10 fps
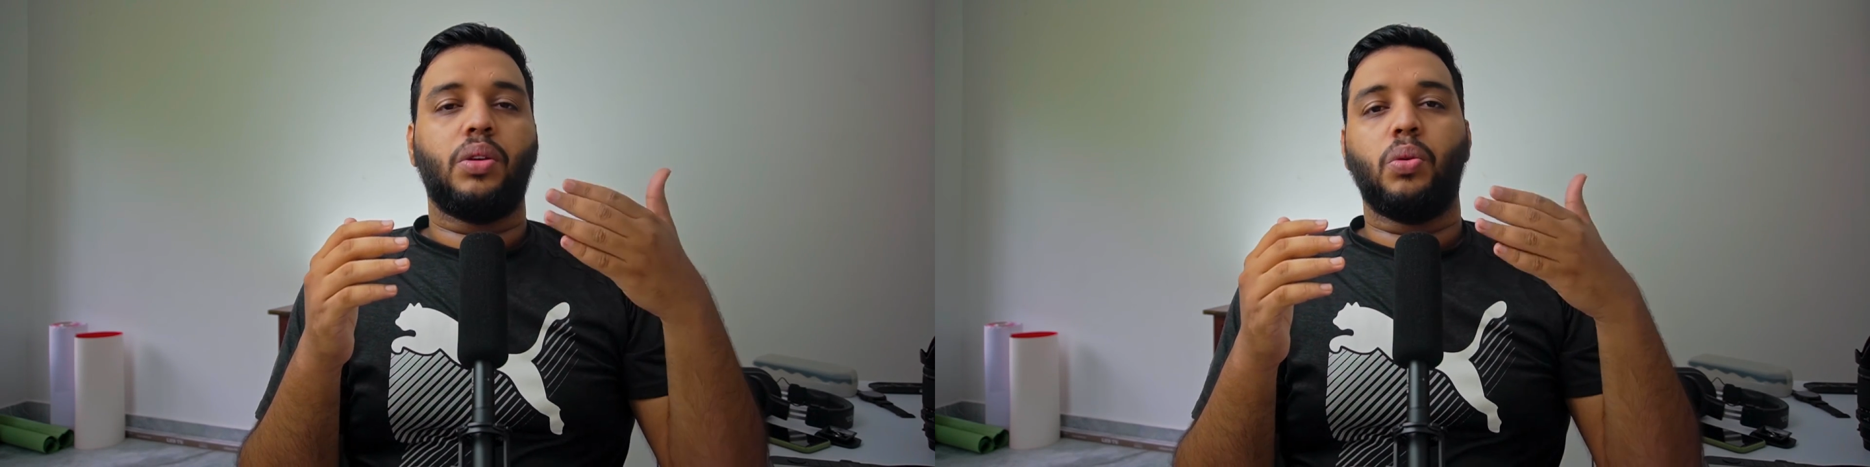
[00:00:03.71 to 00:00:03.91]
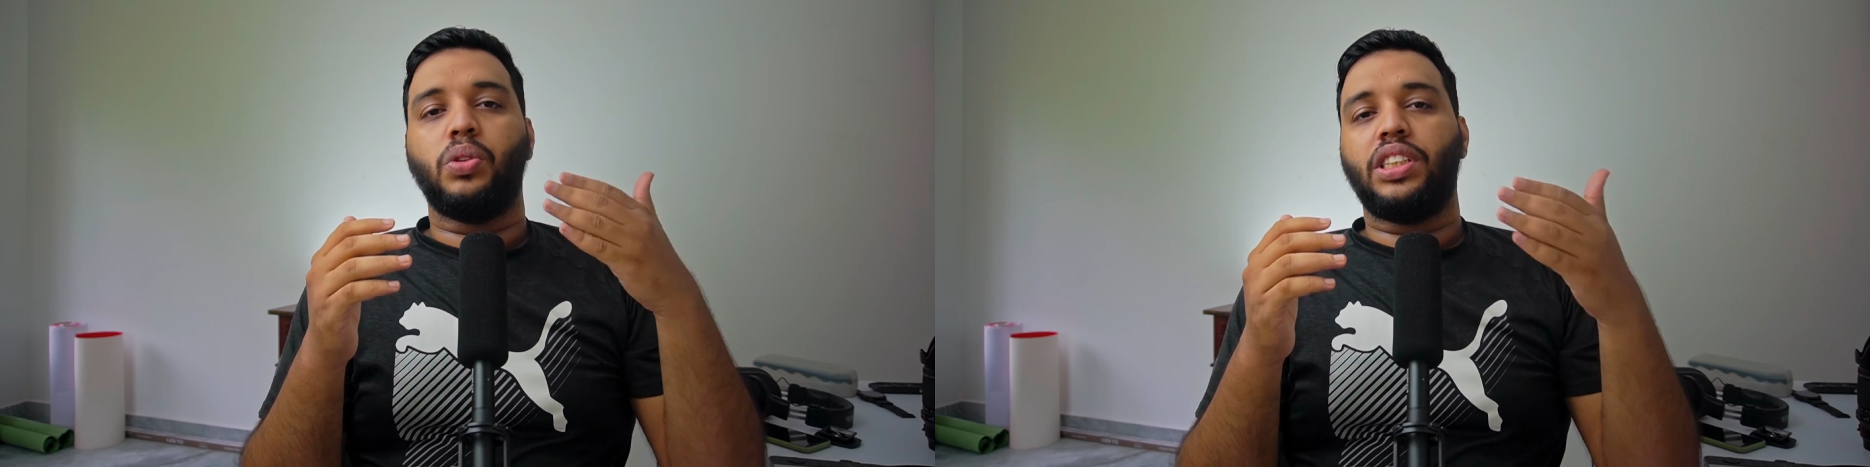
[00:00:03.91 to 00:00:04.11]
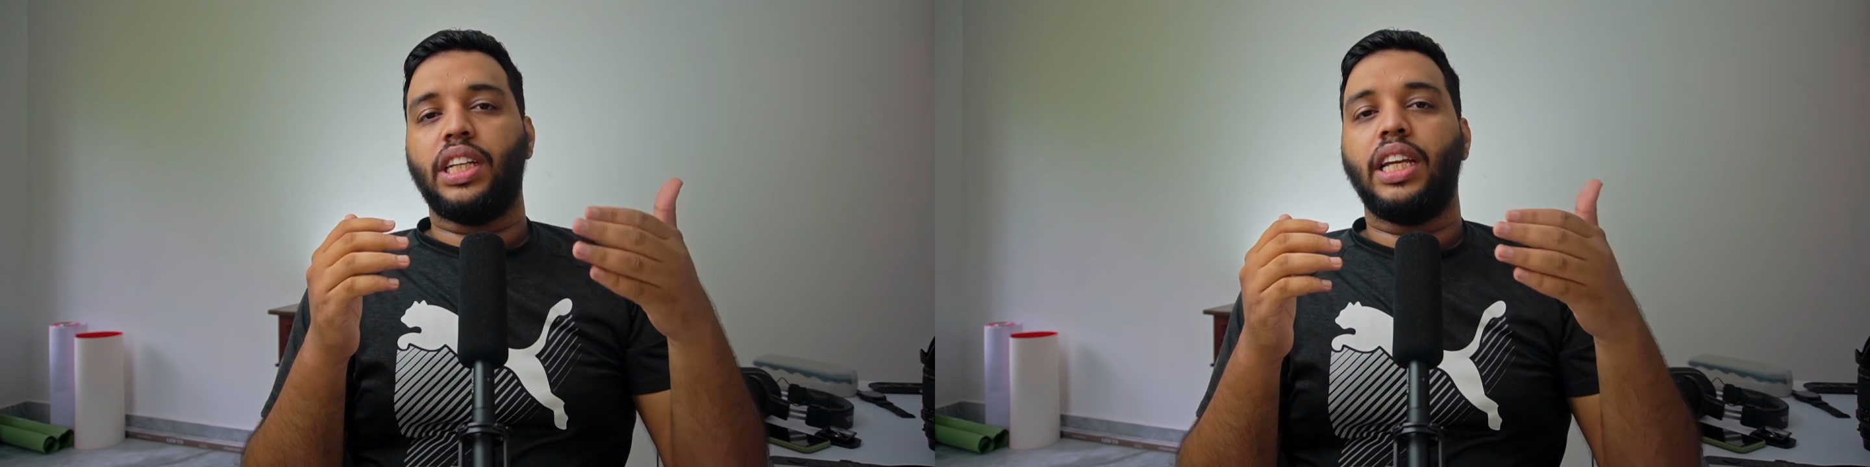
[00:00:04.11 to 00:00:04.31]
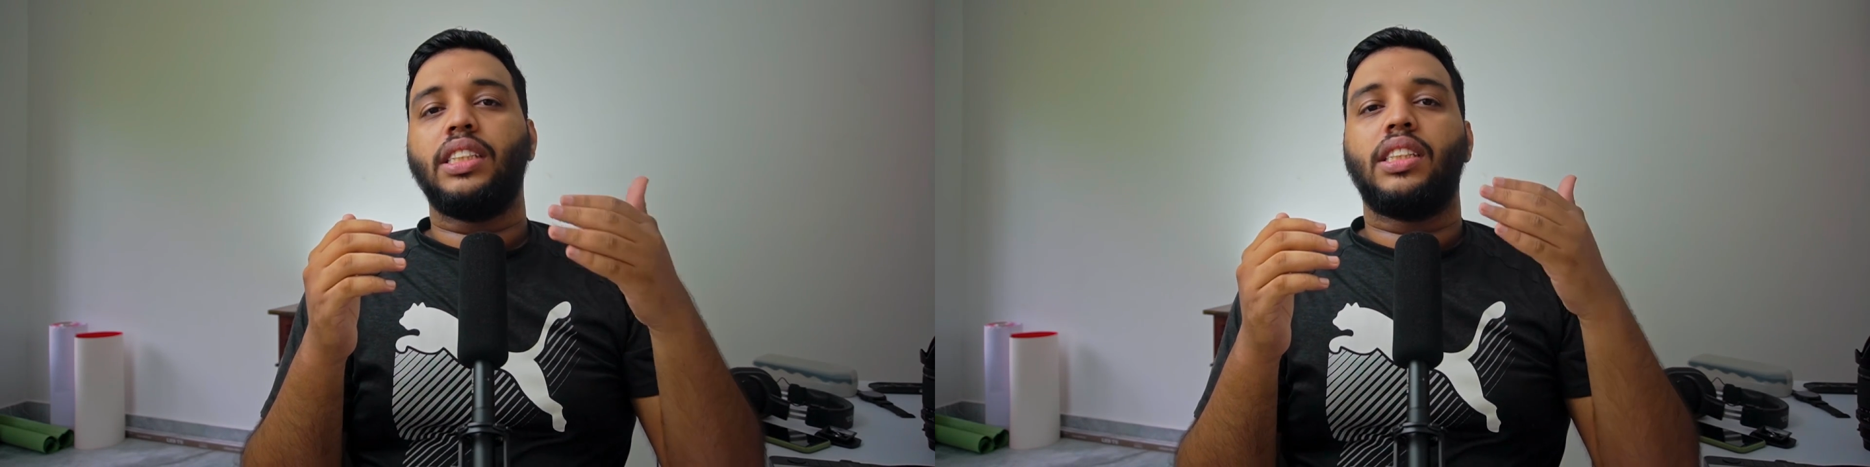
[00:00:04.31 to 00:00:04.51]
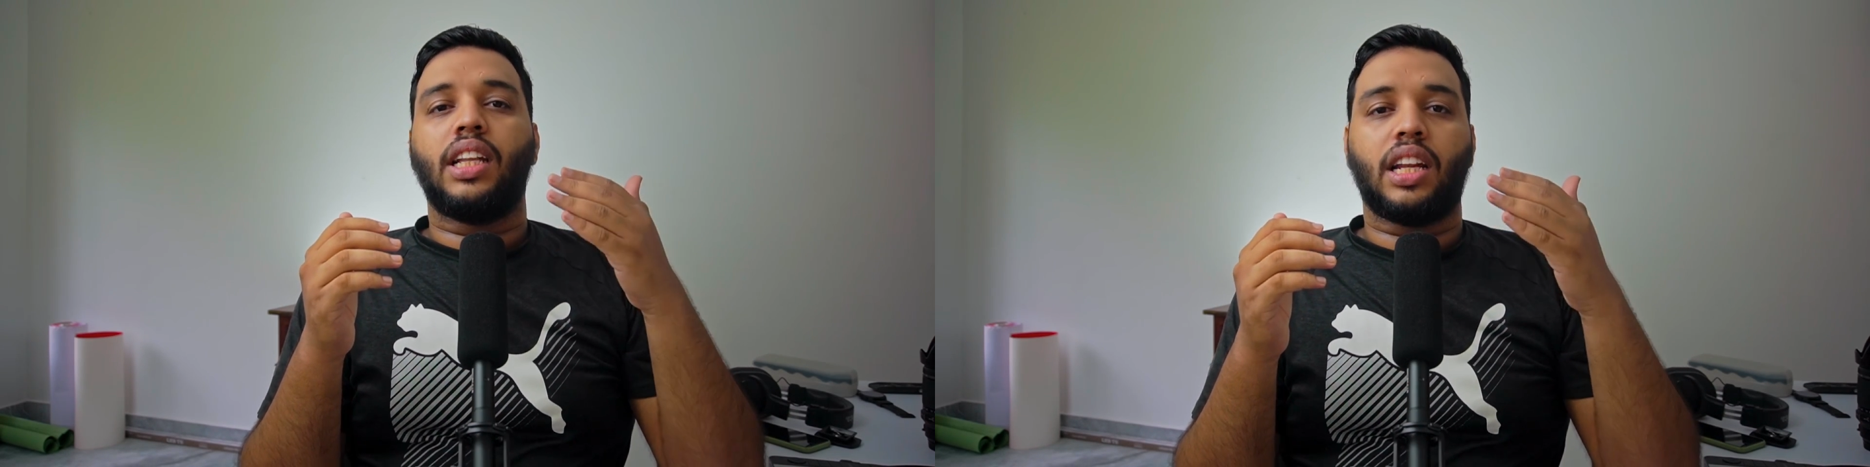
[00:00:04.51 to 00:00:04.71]
to
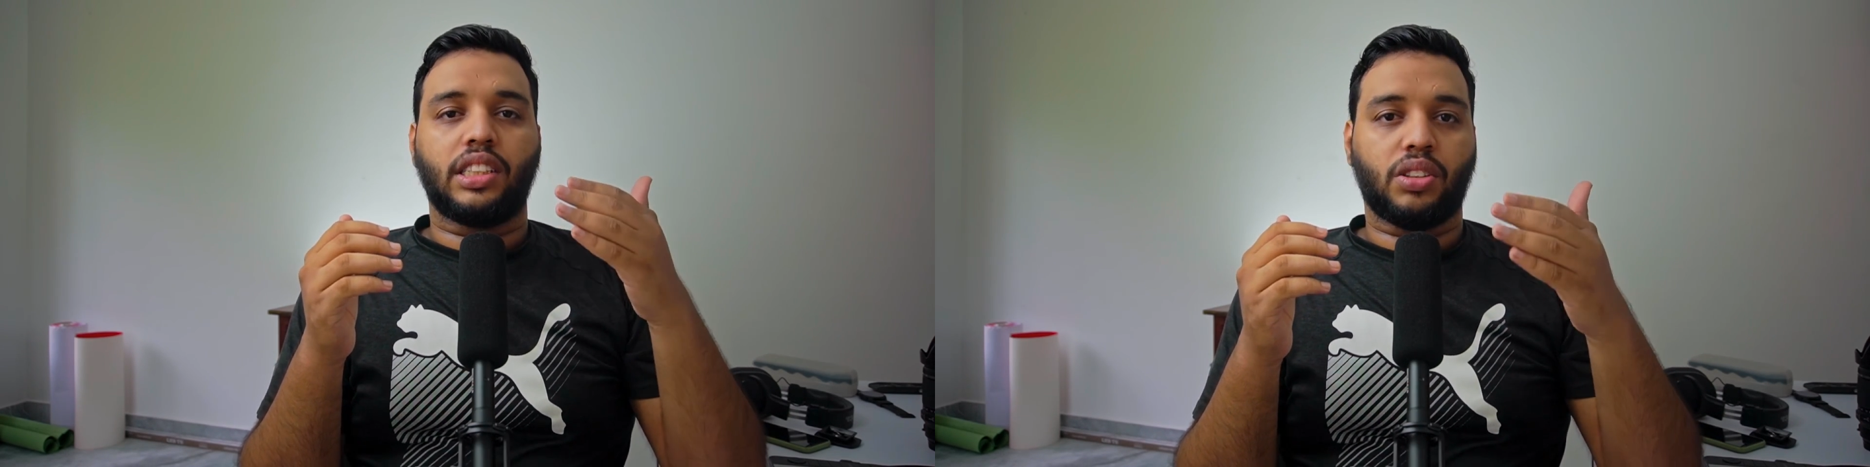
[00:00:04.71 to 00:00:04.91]
change the